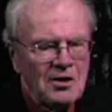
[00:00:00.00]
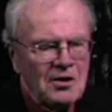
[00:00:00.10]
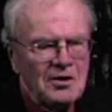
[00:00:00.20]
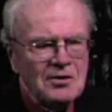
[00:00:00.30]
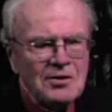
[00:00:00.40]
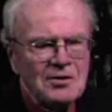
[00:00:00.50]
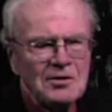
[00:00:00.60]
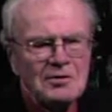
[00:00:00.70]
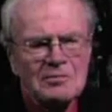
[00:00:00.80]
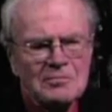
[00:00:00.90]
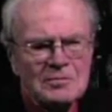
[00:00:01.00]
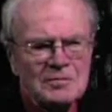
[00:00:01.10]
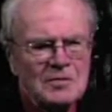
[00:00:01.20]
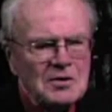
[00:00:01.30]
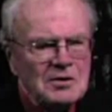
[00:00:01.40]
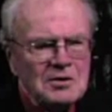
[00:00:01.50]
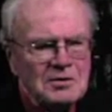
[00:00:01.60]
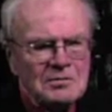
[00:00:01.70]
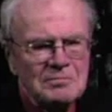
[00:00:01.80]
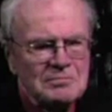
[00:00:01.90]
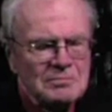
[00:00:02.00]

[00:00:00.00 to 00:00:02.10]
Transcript: and um, um,